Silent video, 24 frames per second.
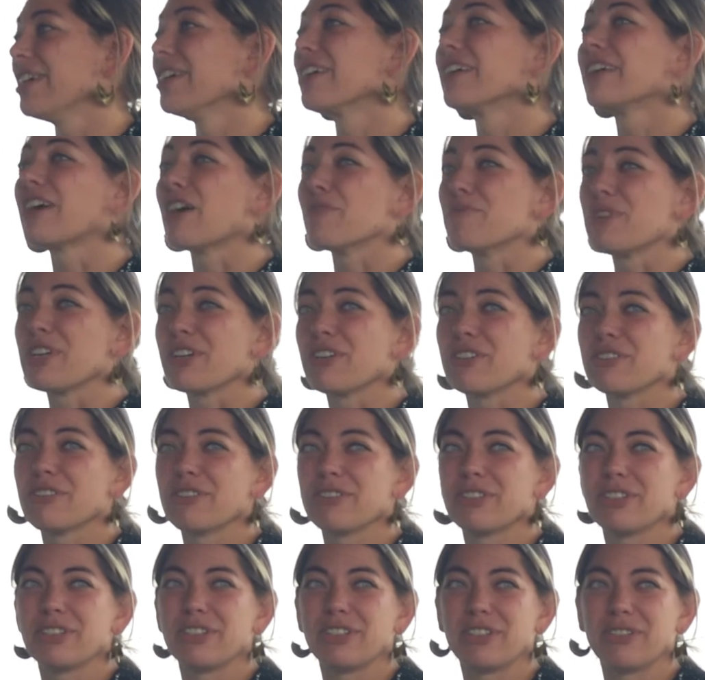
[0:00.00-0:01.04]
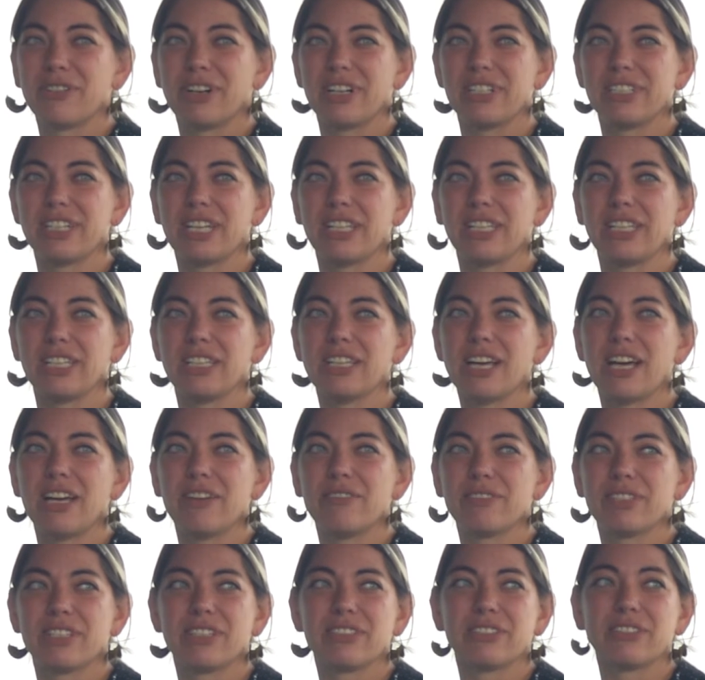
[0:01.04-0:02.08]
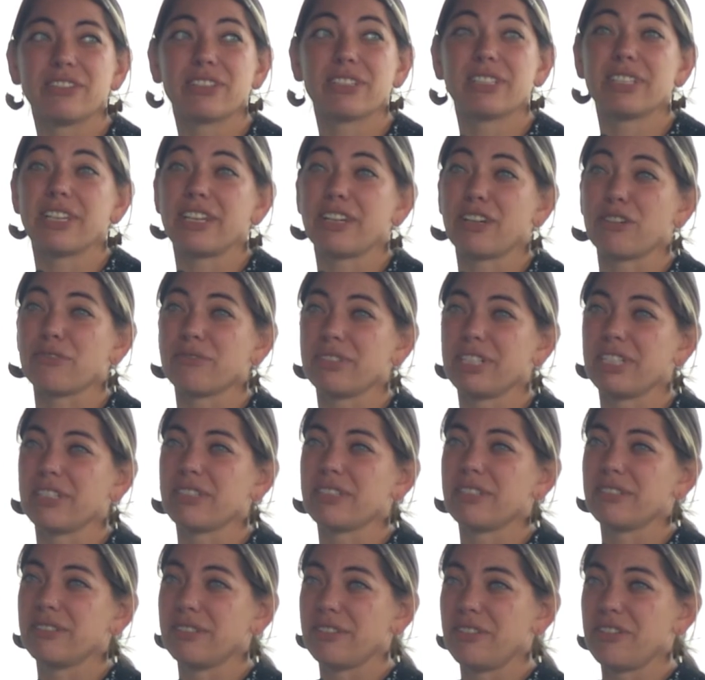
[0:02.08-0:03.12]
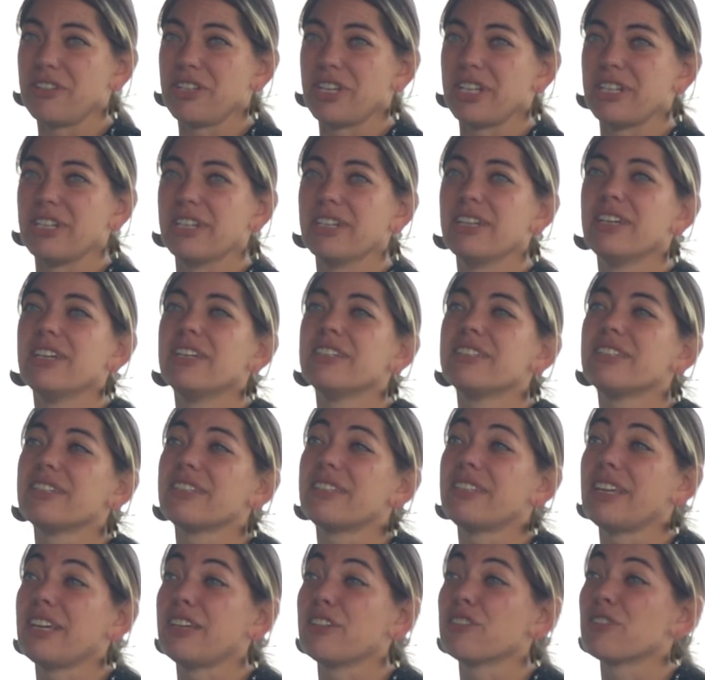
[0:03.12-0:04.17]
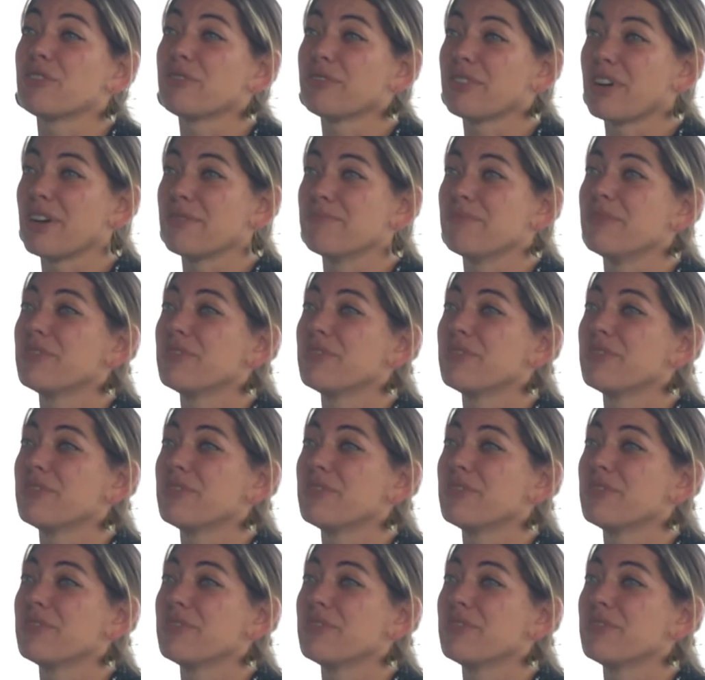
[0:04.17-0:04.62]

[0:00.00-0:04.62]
coming closer to our daily lives looks like a real solution to things from